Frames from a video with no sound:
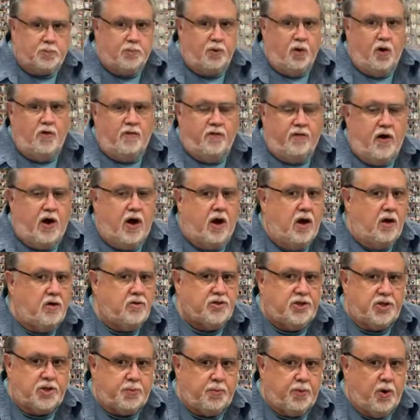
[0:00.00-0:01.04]
frogs
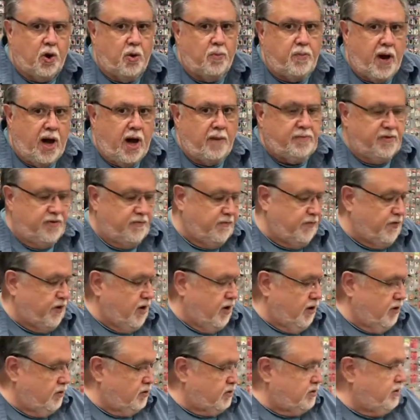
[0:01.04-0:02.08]
and spro popping
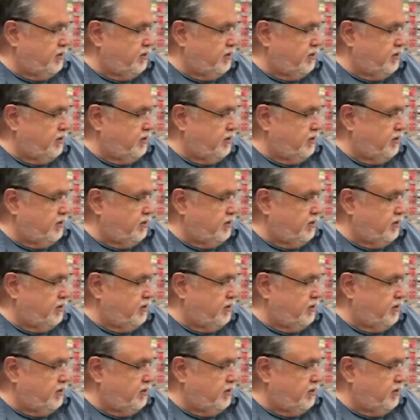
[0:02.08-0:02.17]
frogs.